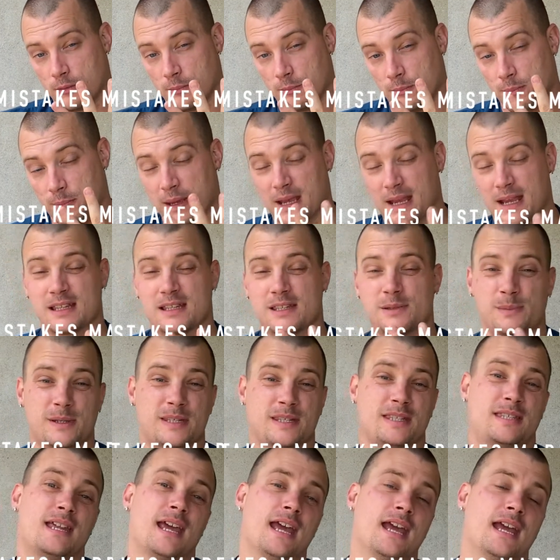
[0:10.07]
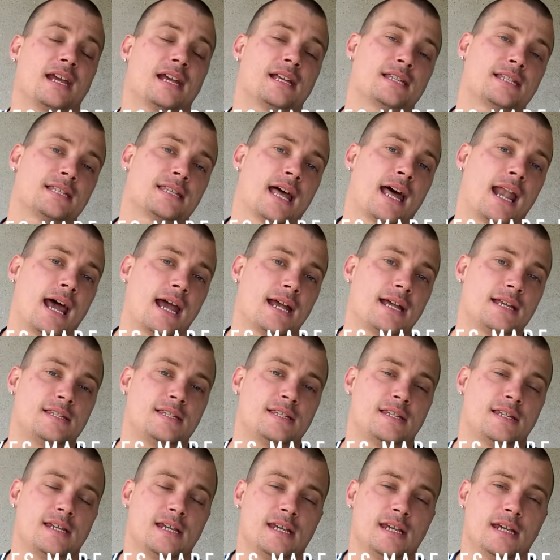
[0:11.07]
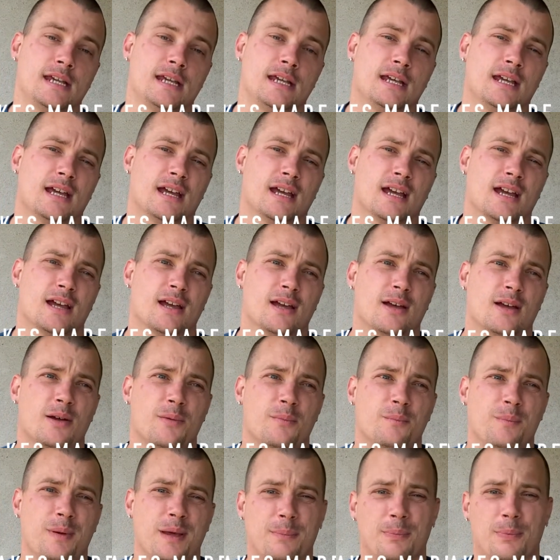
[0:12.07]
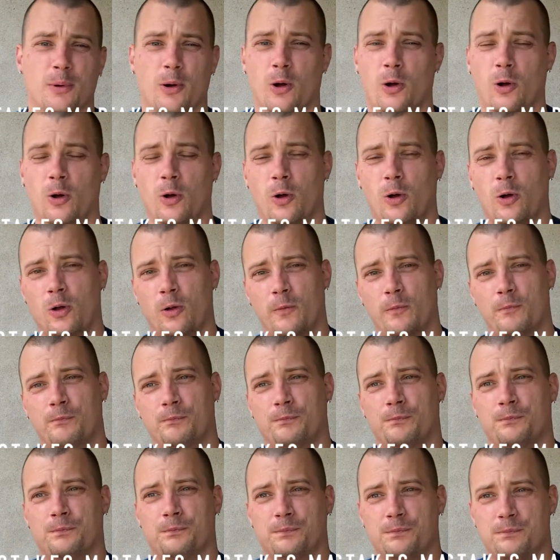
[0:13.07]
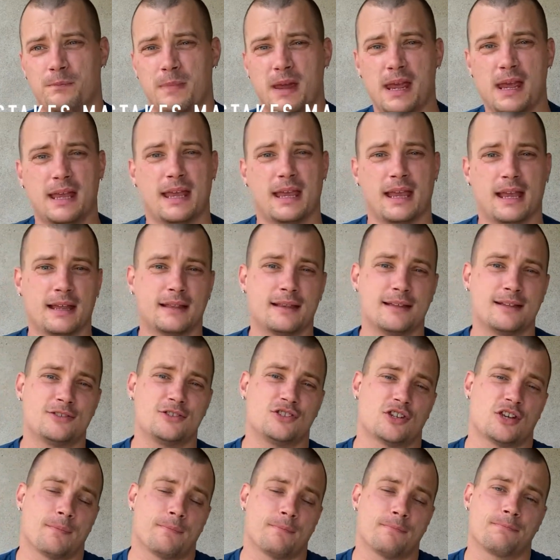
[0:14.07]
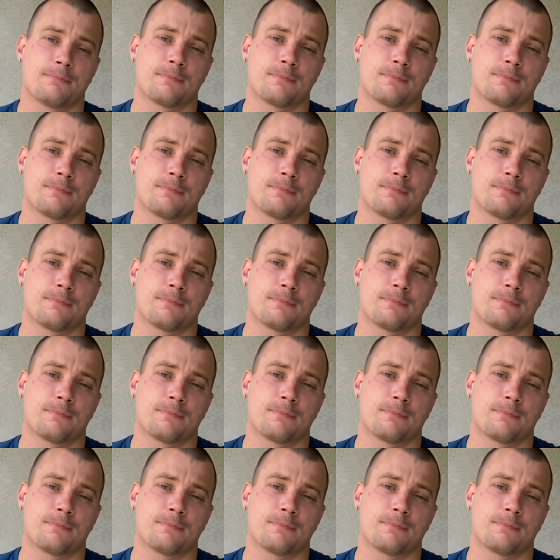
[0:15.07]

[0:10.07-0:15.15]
biggest mistakes that I see people making in the gym.